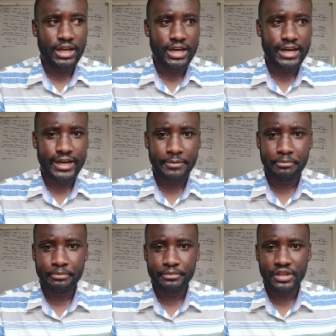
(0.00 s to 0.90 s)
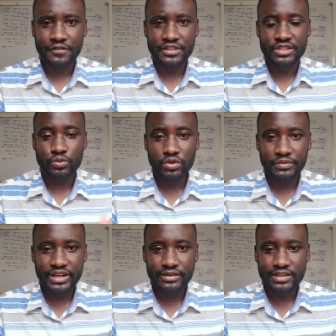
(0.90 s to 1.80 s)
If it's a
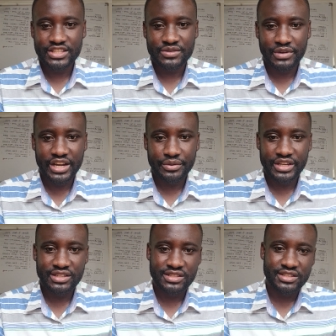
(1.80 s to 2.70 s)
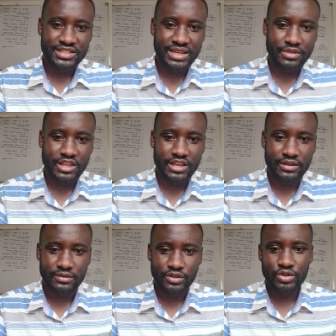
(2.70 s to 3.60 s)
woman that's married, same
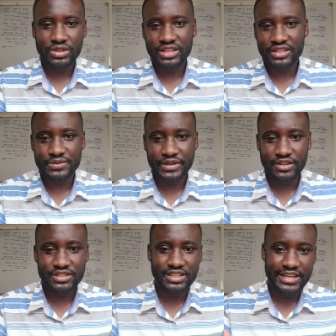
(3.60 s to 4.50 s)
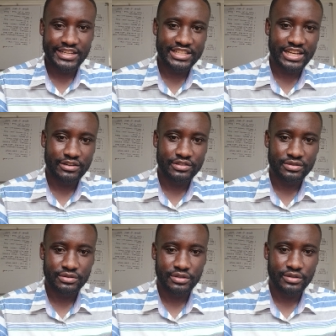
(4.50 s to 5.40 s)
thing. Usually the spouse and a child,
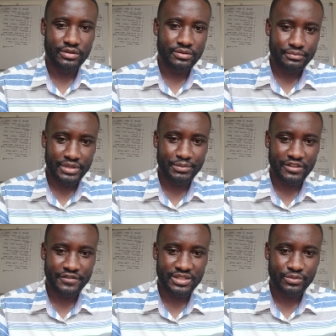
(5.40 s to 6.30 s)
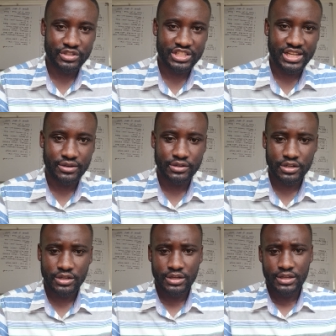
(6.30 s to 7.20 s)
maybe a firstborn child
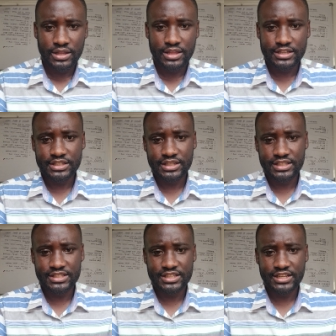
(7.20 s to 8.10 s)
that is